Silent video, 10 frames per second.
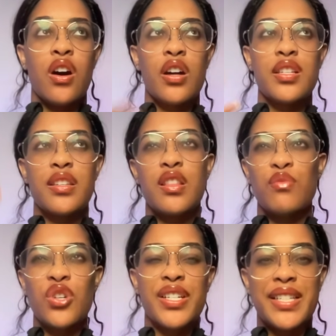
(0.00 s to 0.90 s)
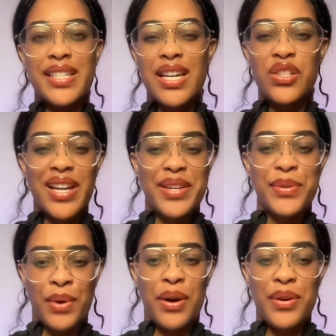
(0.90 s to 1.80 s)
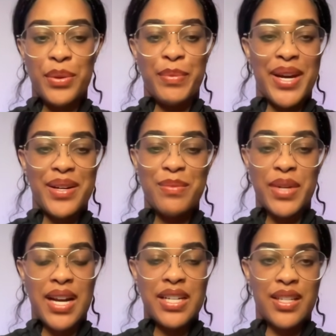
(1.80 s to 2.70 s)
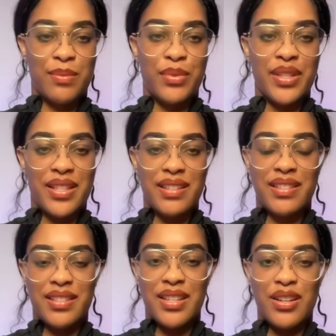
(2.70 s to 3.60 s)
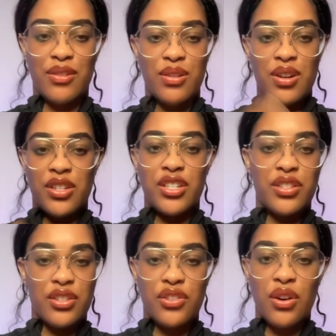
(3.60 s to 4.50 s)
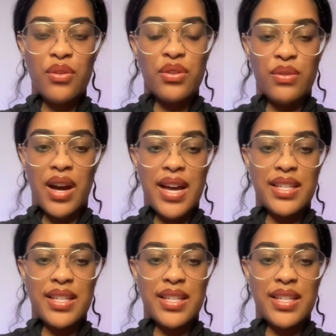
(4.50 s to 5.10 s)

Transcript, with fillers: Honestly, the more detailed that you are, the better. But I just put this, you know, just to show you guys.